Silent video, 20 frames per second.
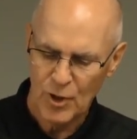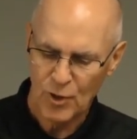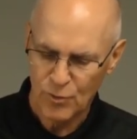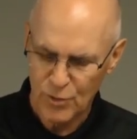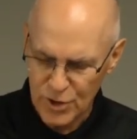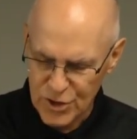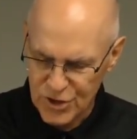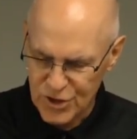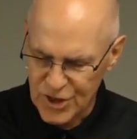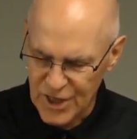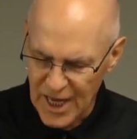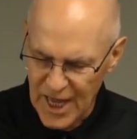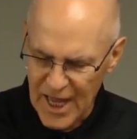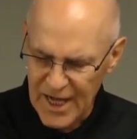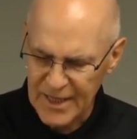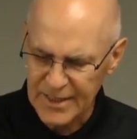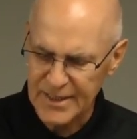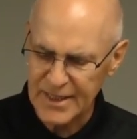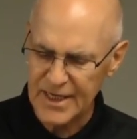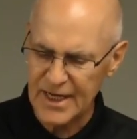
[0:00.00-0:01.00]

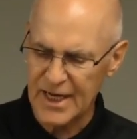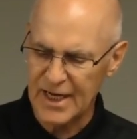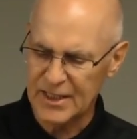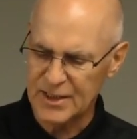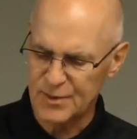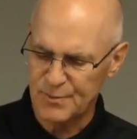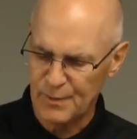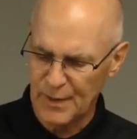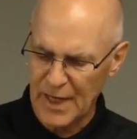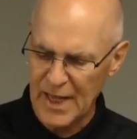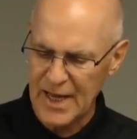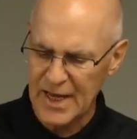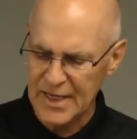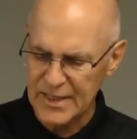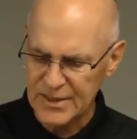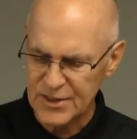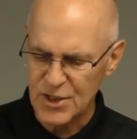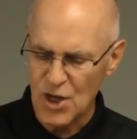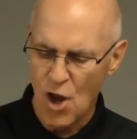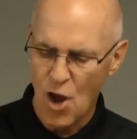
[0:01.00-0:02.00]
Christianity
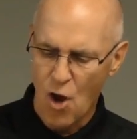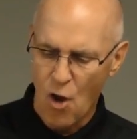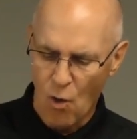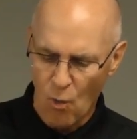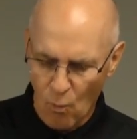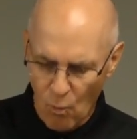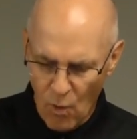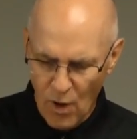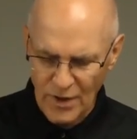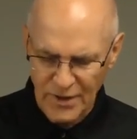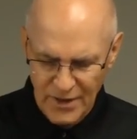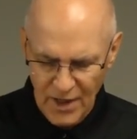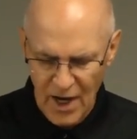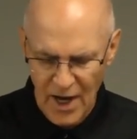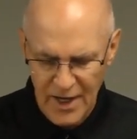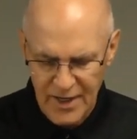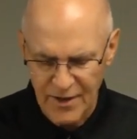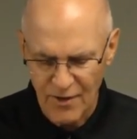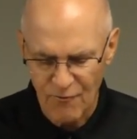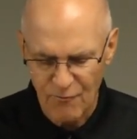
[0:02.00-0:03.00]
explains what
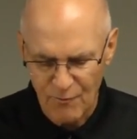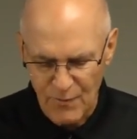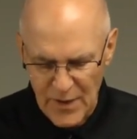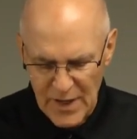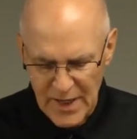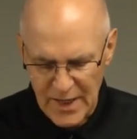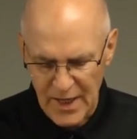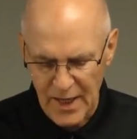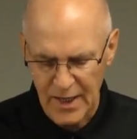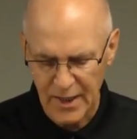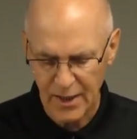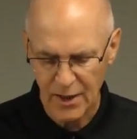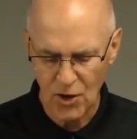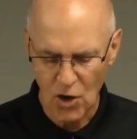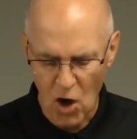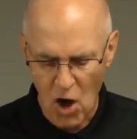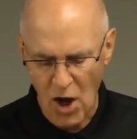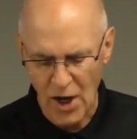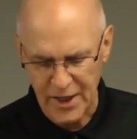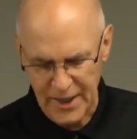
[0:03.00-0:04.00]
kind of being
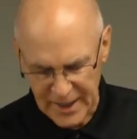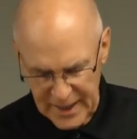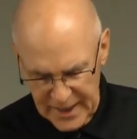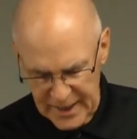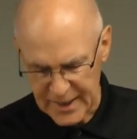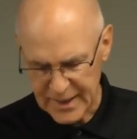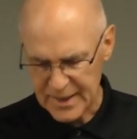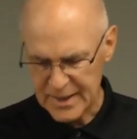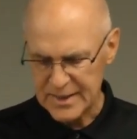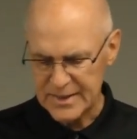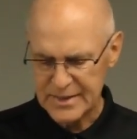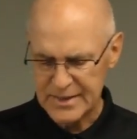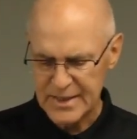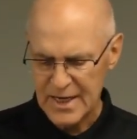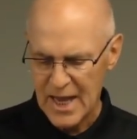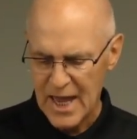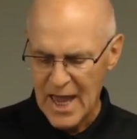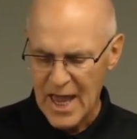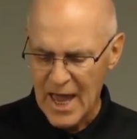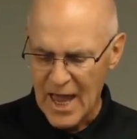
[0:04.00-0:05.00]
God is,
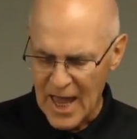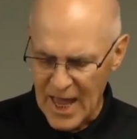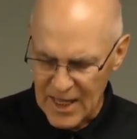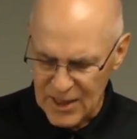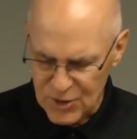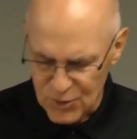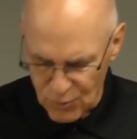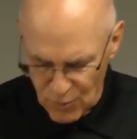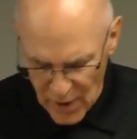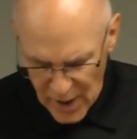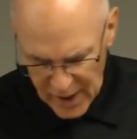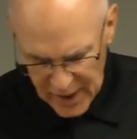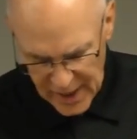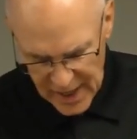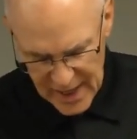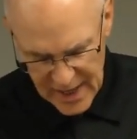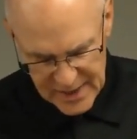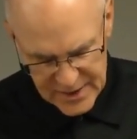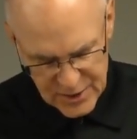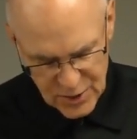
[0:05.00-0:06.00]
as well
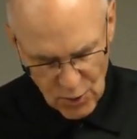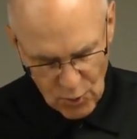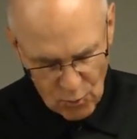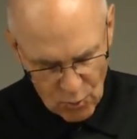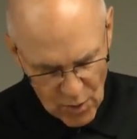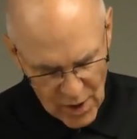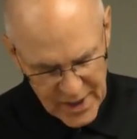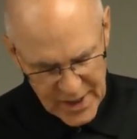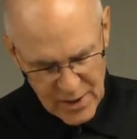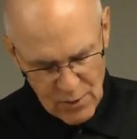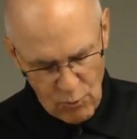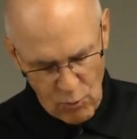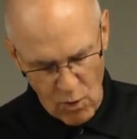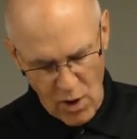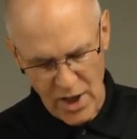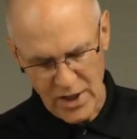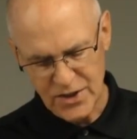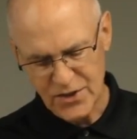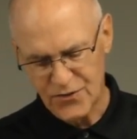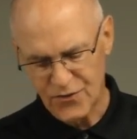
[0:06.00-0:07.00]
as what He
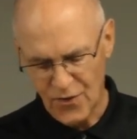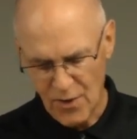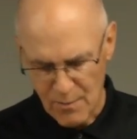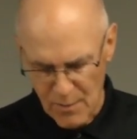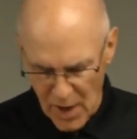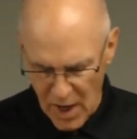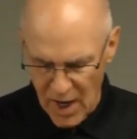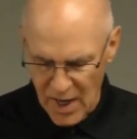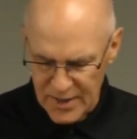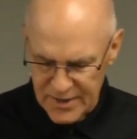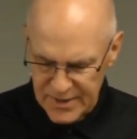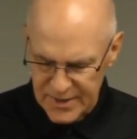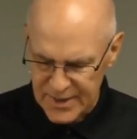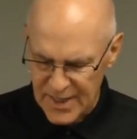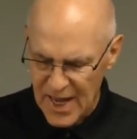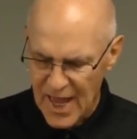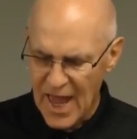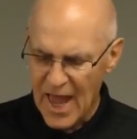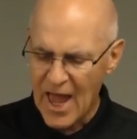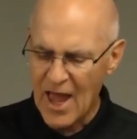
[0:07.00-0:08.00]
wants from us
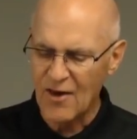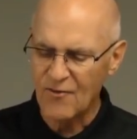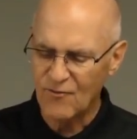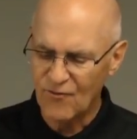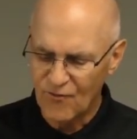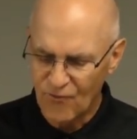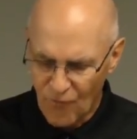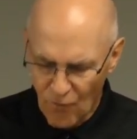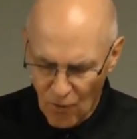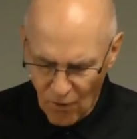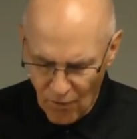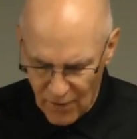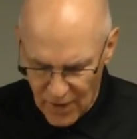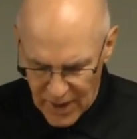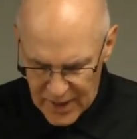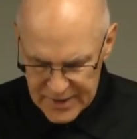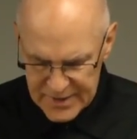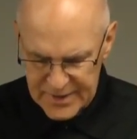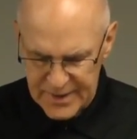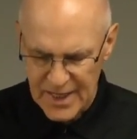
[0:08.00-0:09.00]
and for
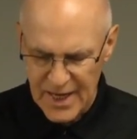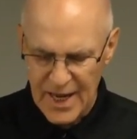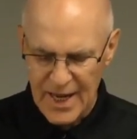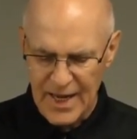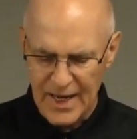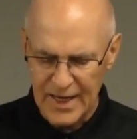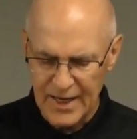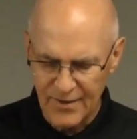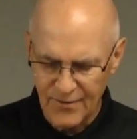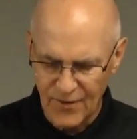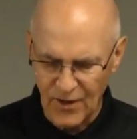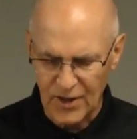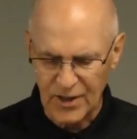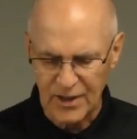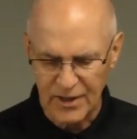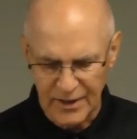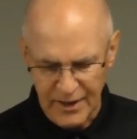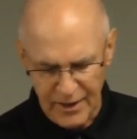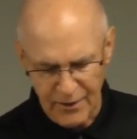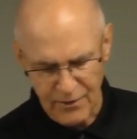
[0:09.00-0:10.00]
us in the
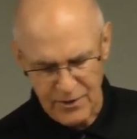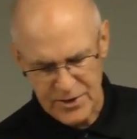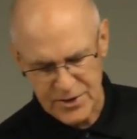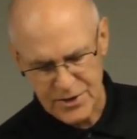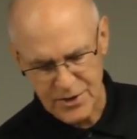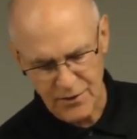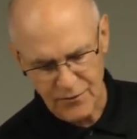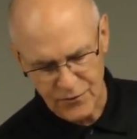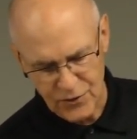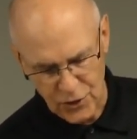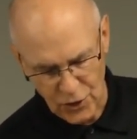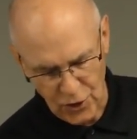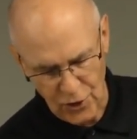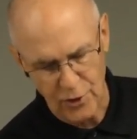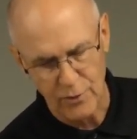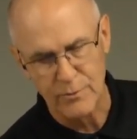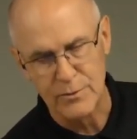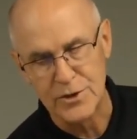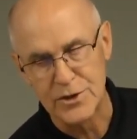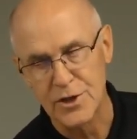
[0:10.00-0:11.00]
clearest of
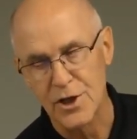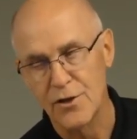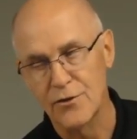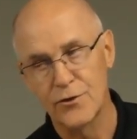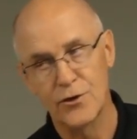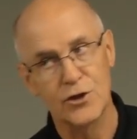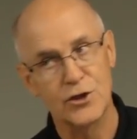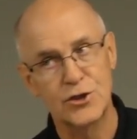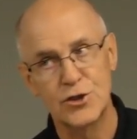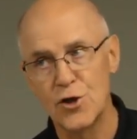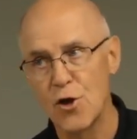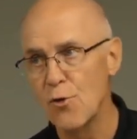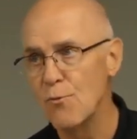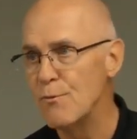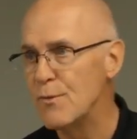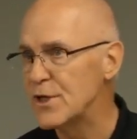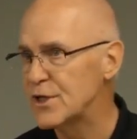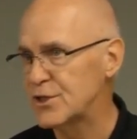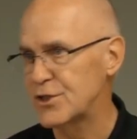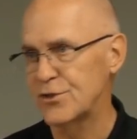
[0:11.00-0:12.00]
terms. There's no
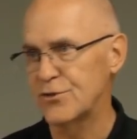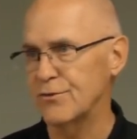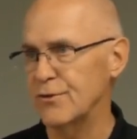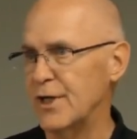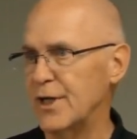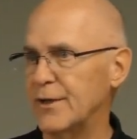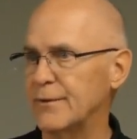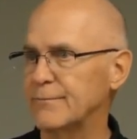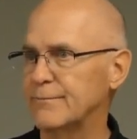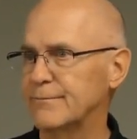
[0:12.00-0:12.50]
mystery.